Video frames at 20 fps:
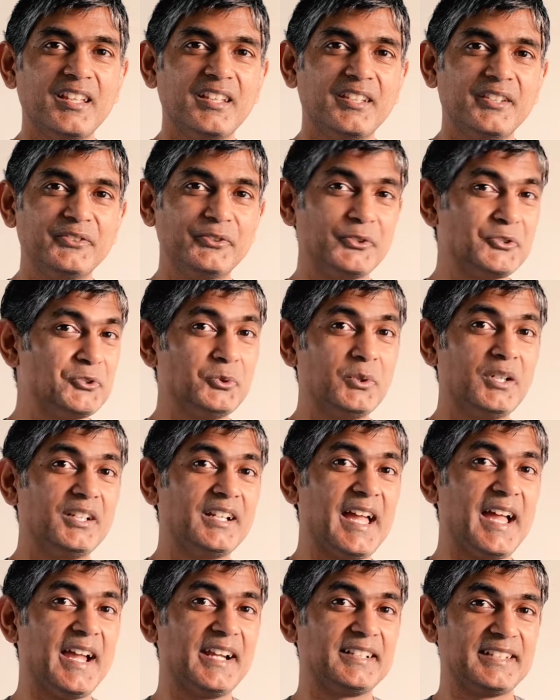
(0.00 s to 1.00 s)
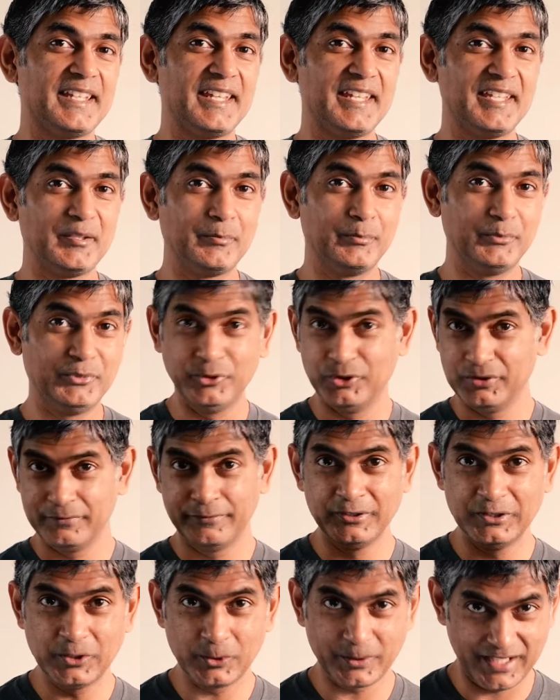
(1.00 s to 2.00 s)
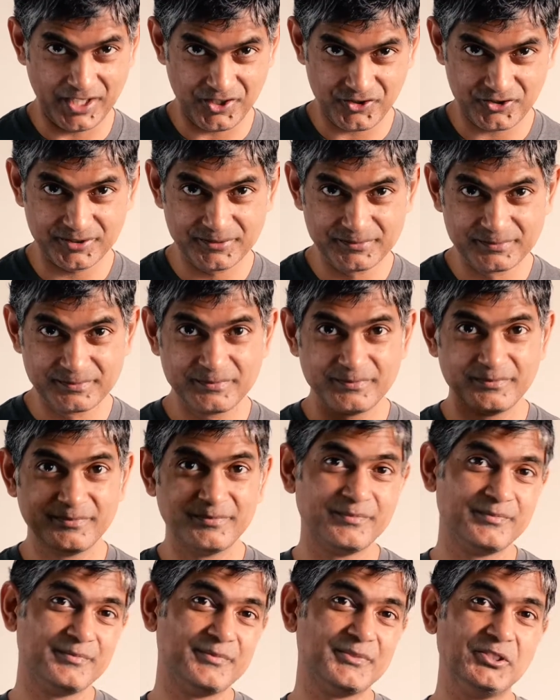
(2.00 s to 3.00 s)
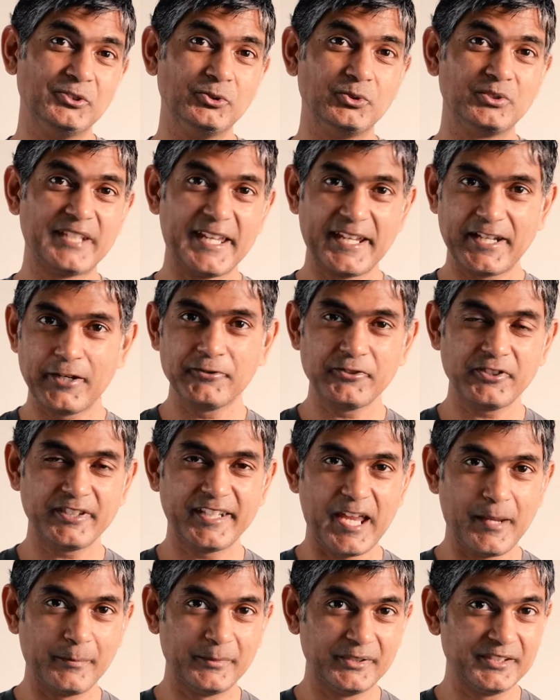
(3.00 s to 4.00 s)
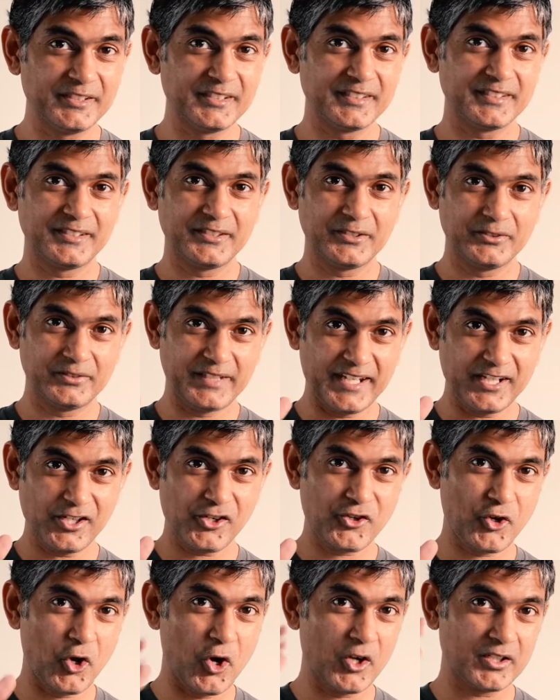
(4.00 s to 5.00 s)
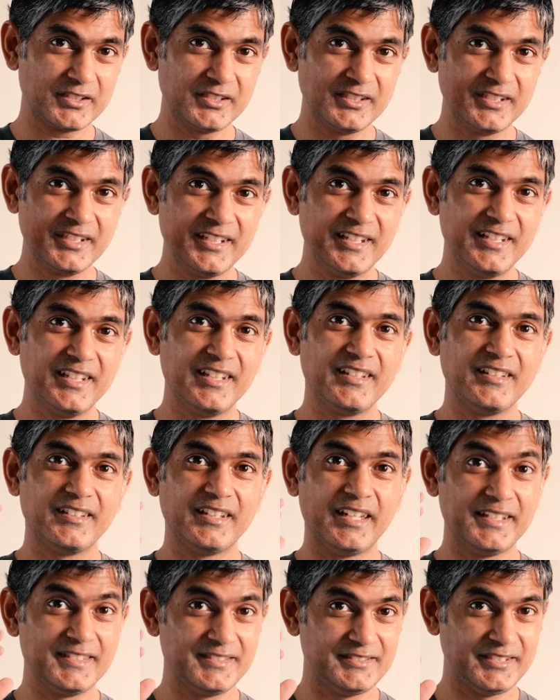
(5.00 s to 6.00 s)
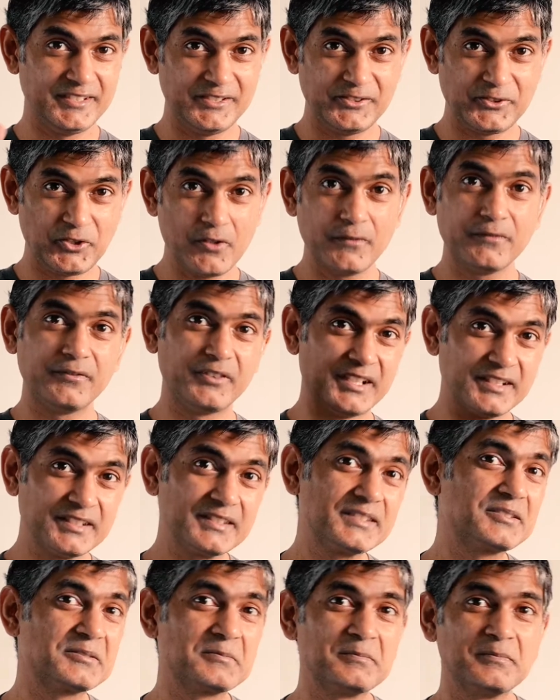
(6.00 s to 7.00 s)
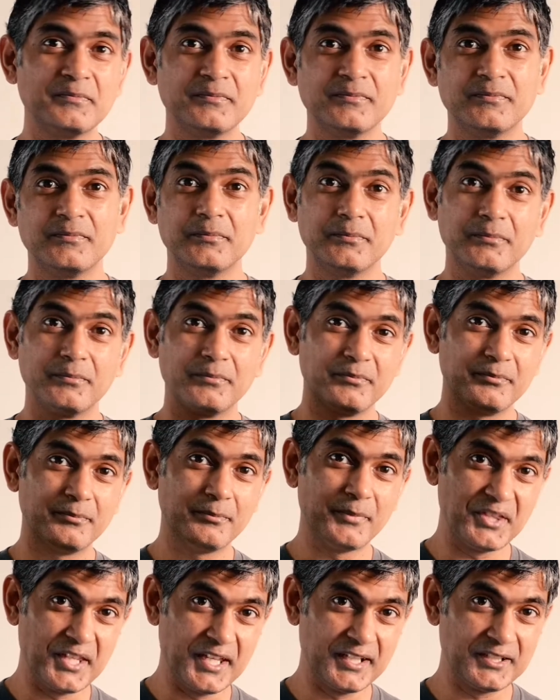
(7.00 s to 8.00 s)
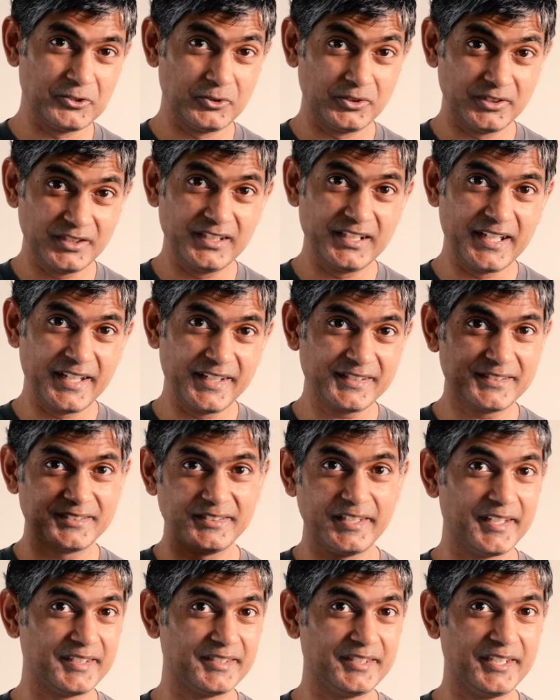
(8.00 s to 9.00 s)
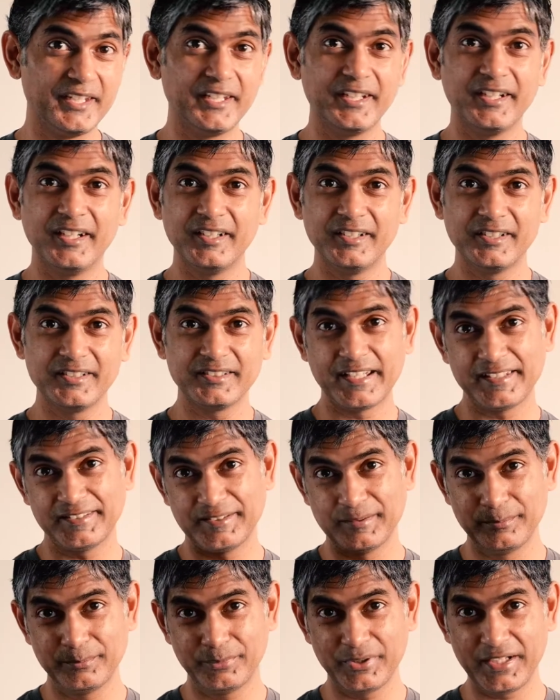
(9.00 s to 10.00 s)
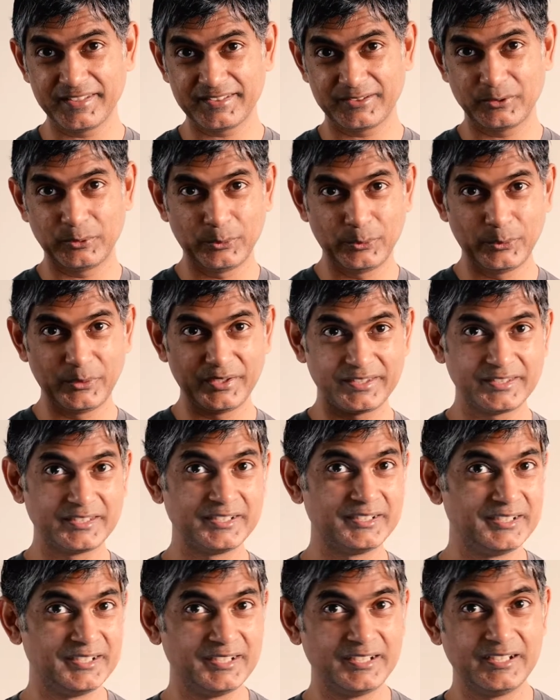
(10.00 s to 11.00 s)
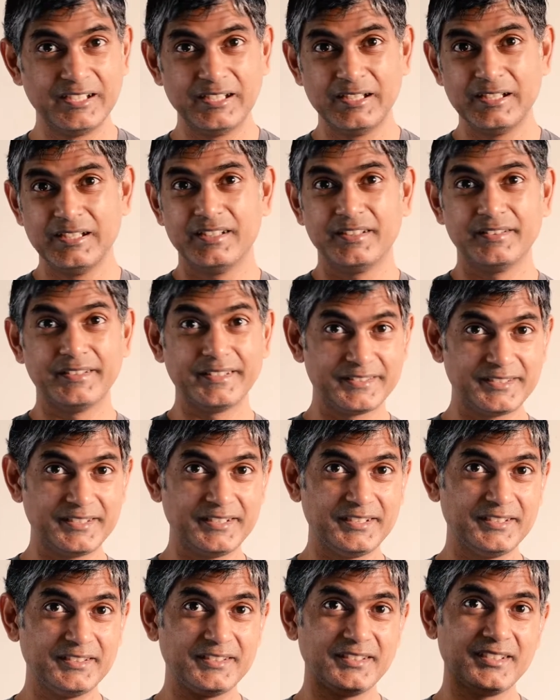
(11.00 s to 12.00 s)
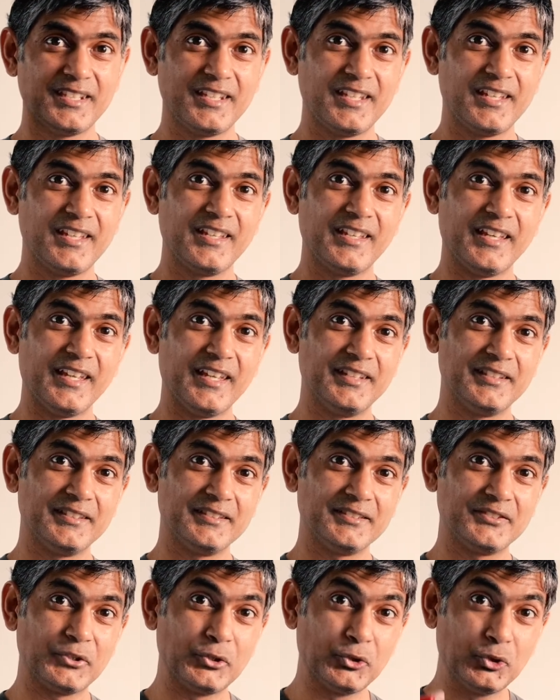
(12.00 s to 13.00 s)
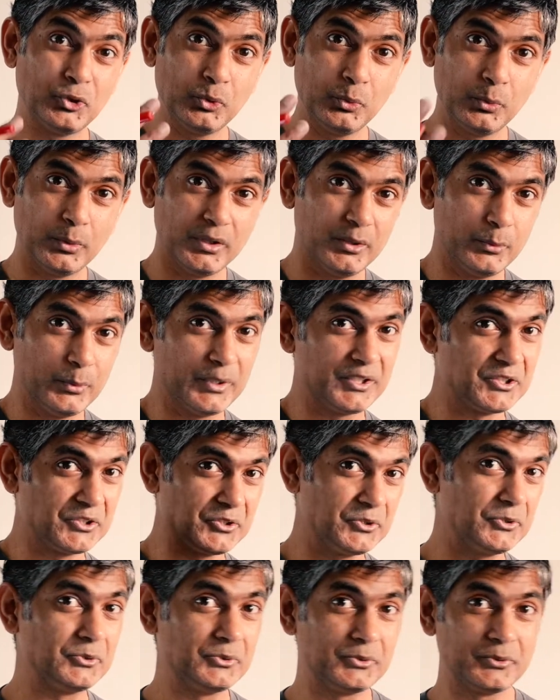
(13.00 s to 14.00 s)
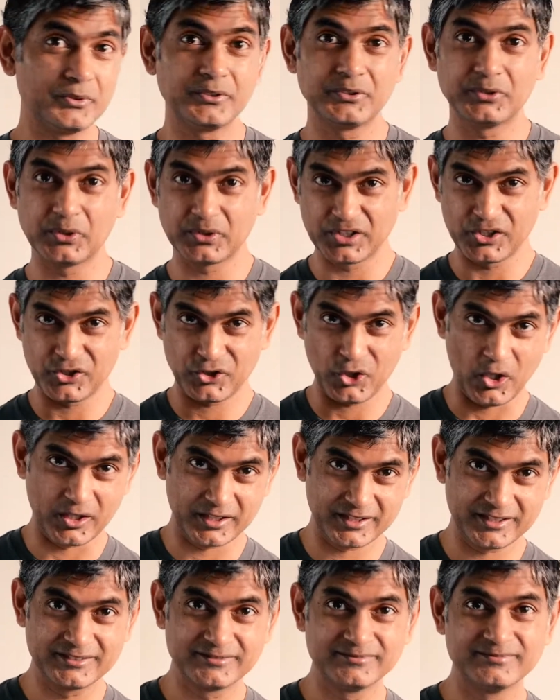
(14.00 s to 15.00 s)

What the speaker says: So you are at a beautiful location. You take out your camera, take a shot, and send it to your friends. Then you realize that they aren't as impressed with the scene as you were when you took the shot.